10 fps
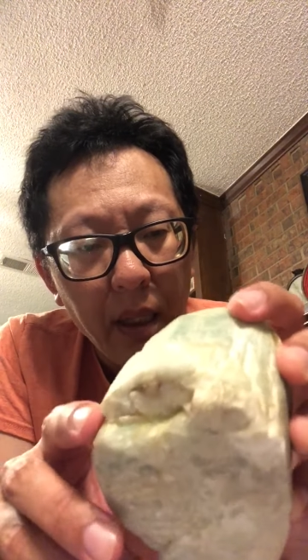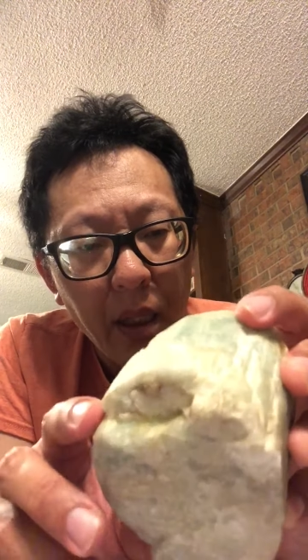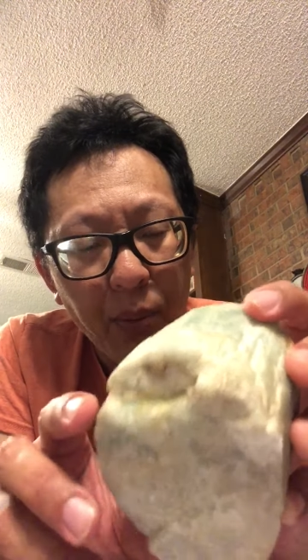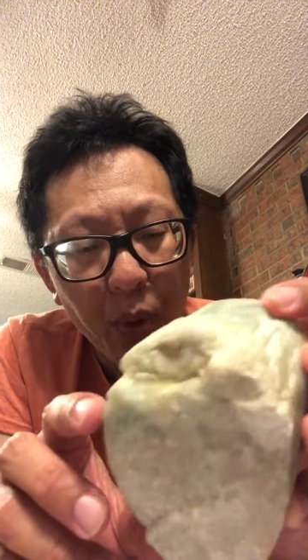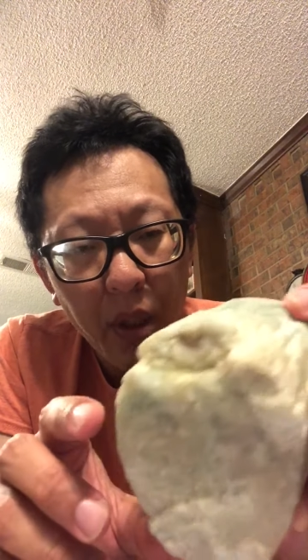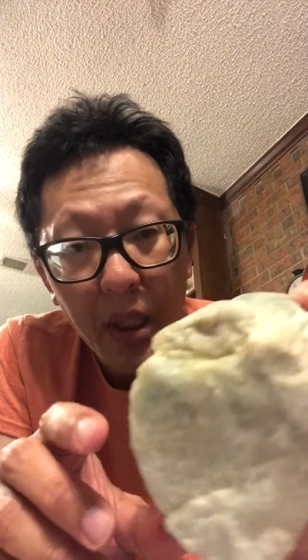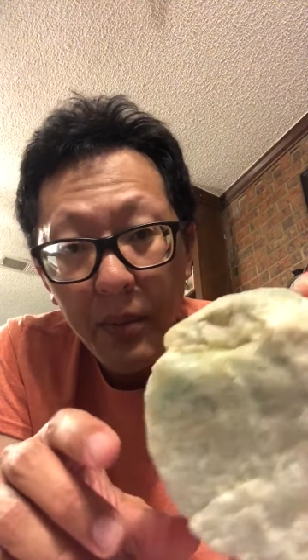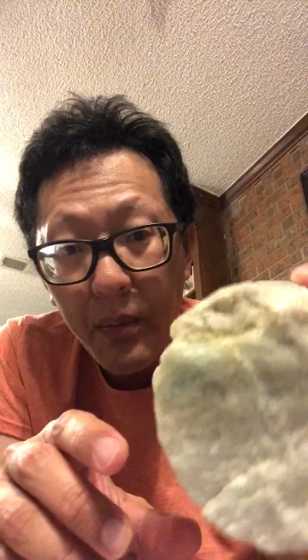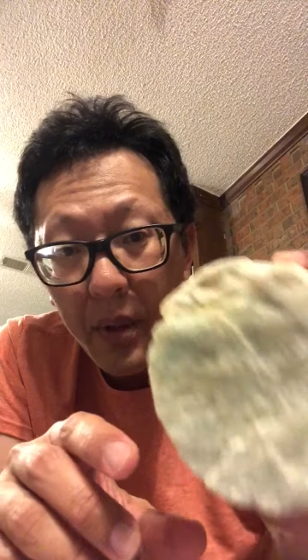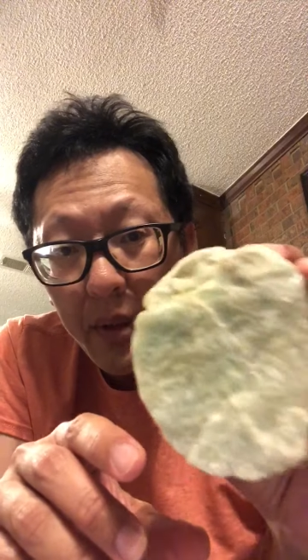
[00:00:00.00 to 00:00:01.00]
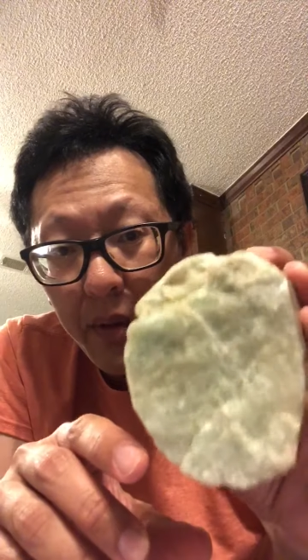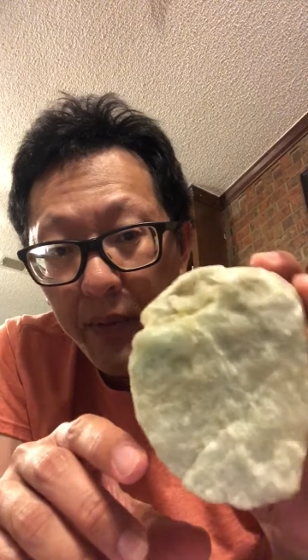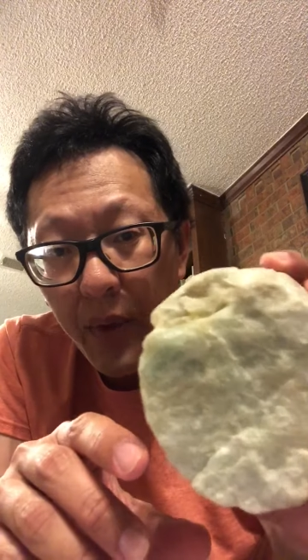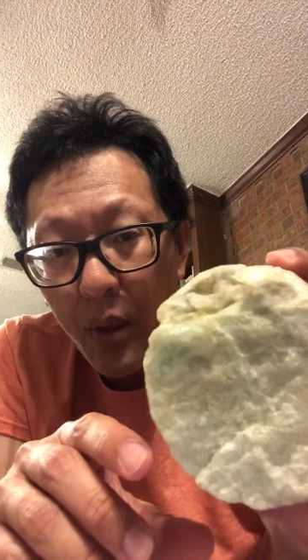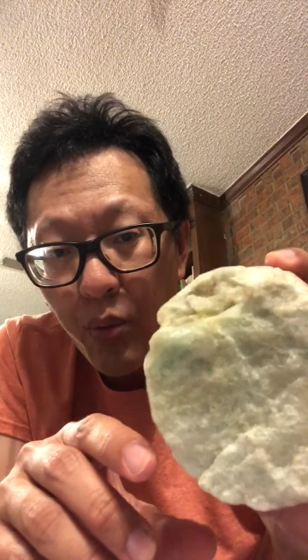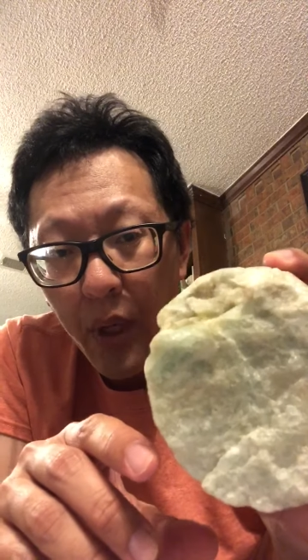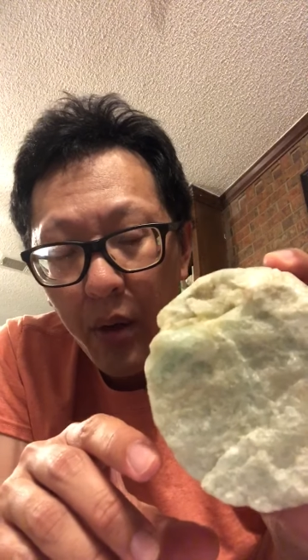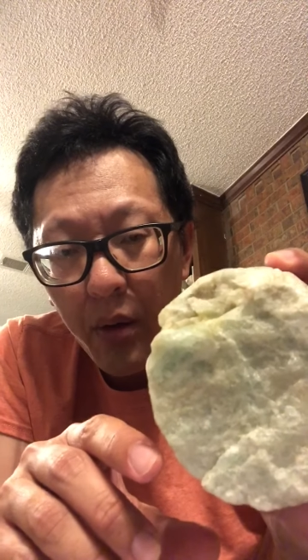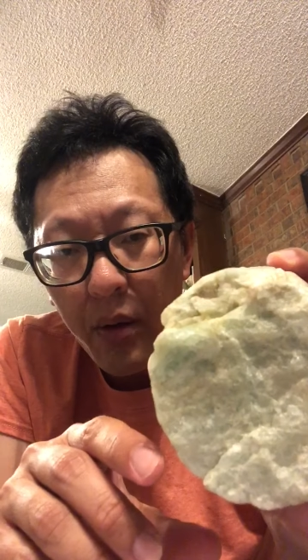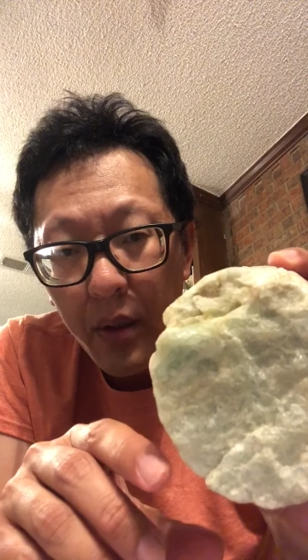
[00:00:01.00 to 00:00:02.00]
Now beryllium is a very
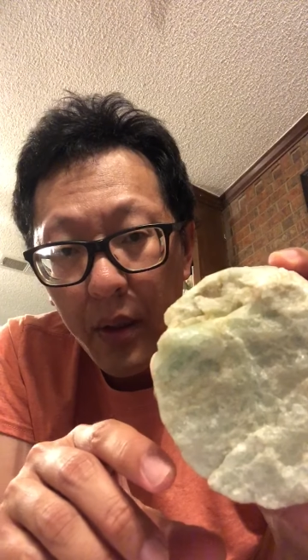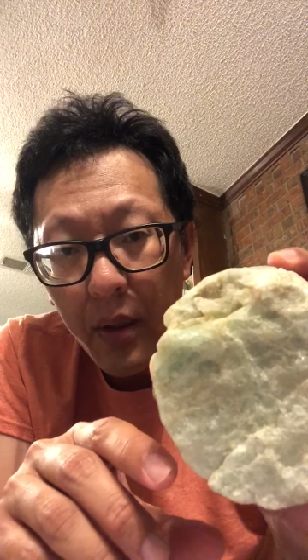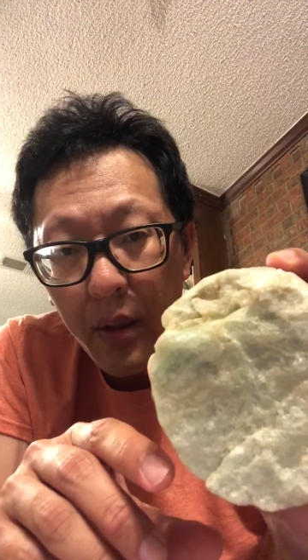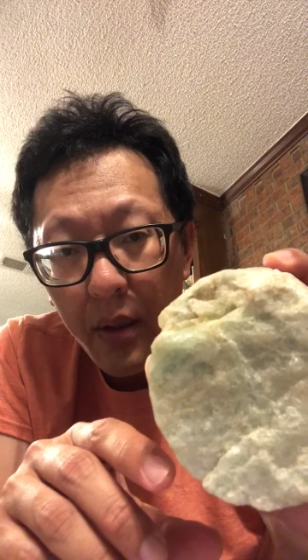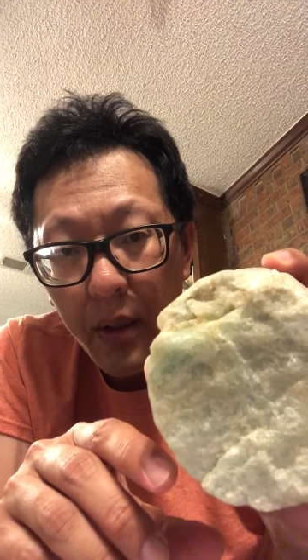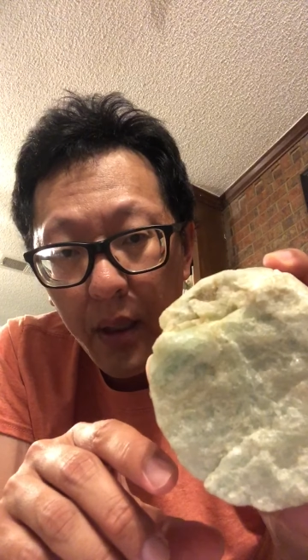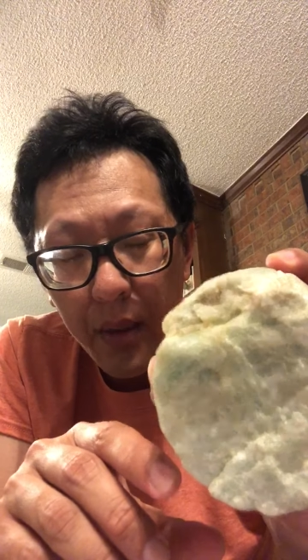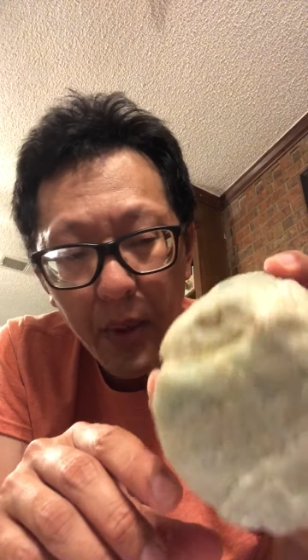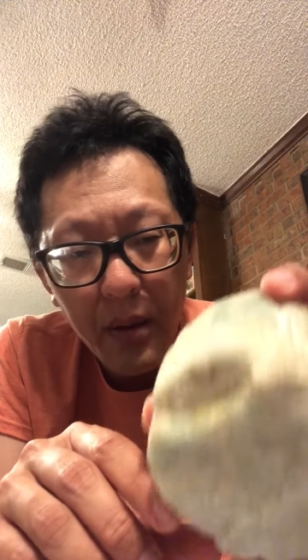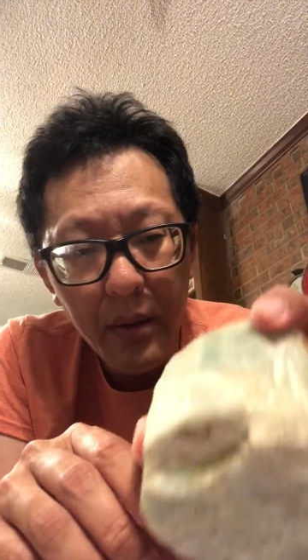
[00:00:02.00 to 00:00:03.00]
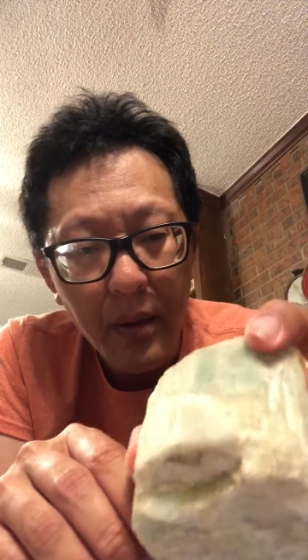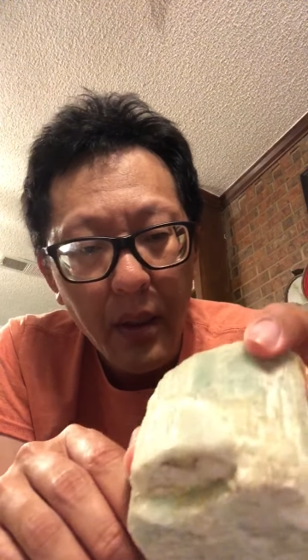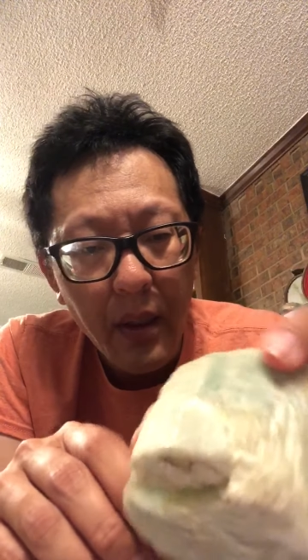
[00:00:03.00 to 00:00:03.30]
rare element.